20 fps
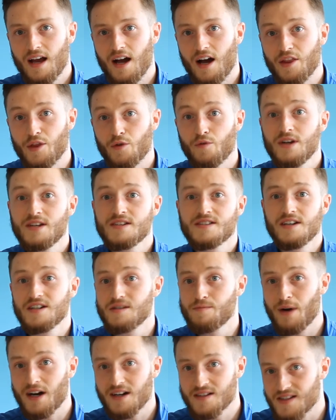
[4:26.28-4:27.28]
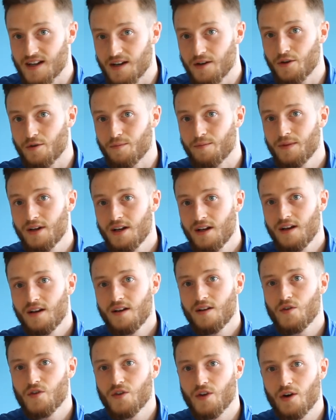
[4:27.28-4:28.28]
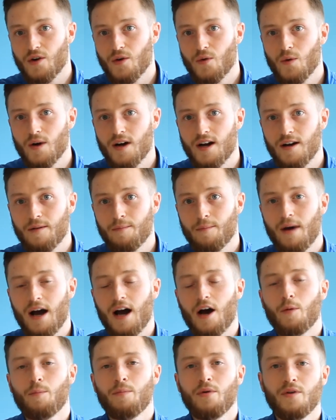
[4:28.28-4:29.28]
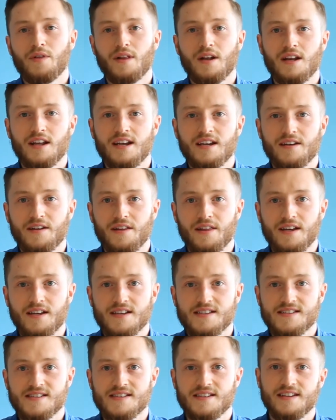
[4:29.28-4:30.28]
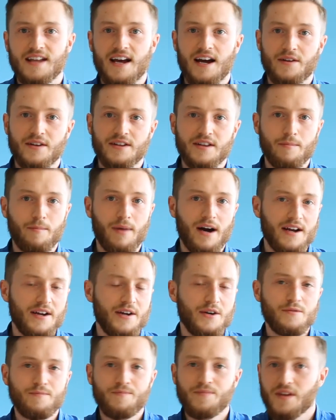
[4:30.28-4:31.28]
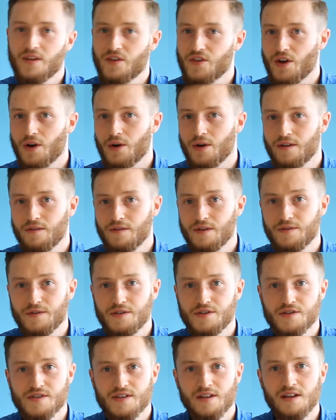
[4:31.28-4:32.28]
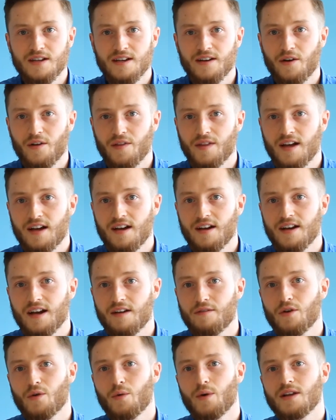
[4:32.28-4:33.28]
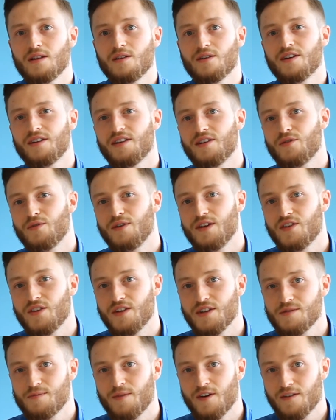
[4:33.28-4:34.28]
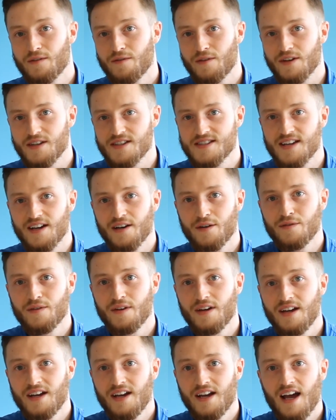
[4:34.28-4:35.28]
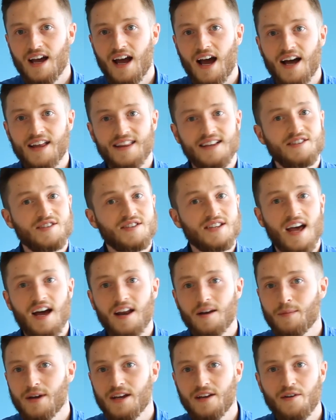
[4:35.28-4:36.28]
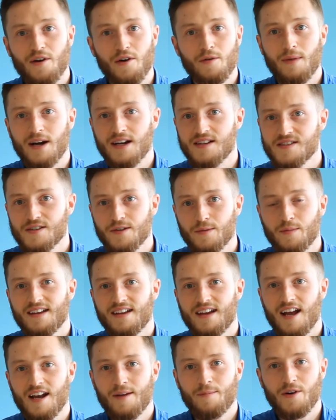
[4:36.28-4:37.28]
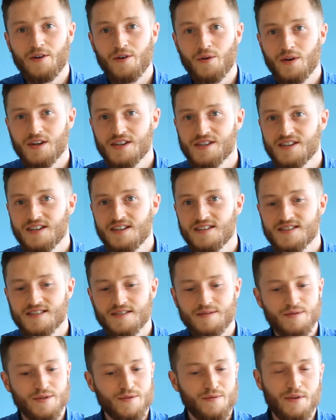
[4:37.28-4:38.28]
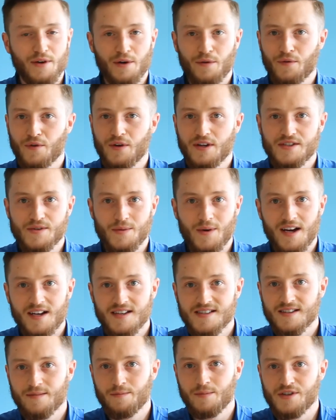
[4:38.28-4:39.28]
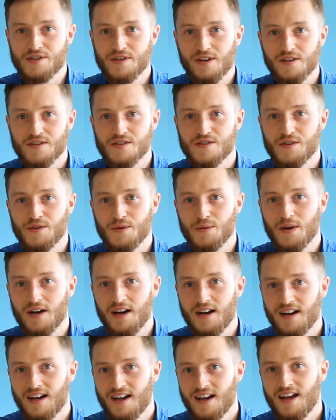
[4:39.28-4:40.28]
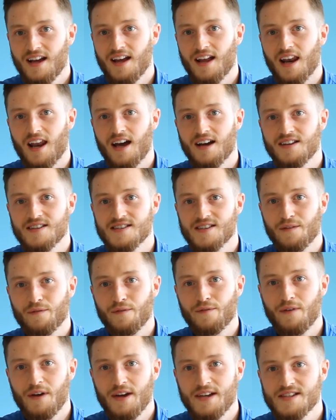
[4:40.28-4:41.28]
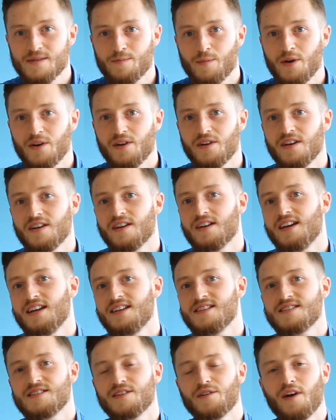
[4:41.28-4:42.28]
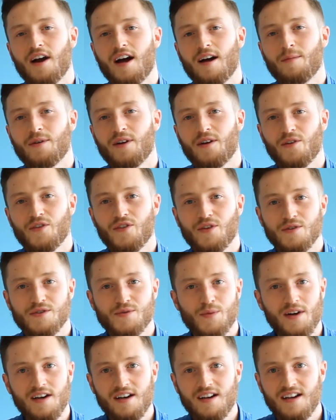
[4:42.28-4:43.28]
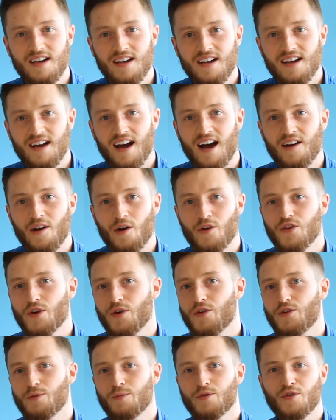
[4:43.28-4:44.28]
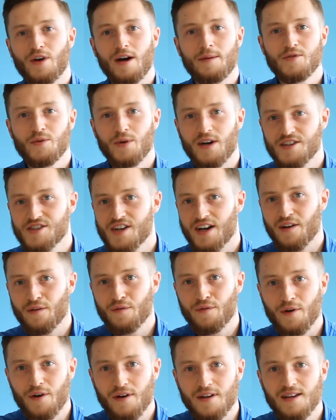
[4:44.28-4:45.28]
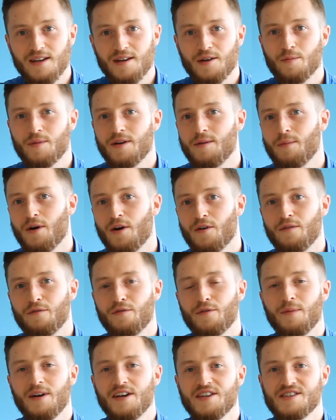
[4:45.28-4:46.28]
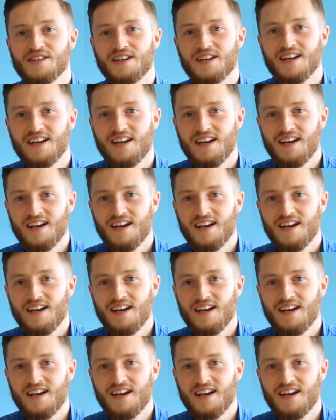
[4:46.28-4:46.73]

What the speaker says: And the research backs that up. So I'll put the link of this down in the bio, so if you just click on that and have a quick look at this research book for yourself, and then just kind of make your own minds up. Any more questions, just feel free to ask. Be sure to like us on Facebook, Instagram and also Twitter, and also subscribe to our channel for a little bit more information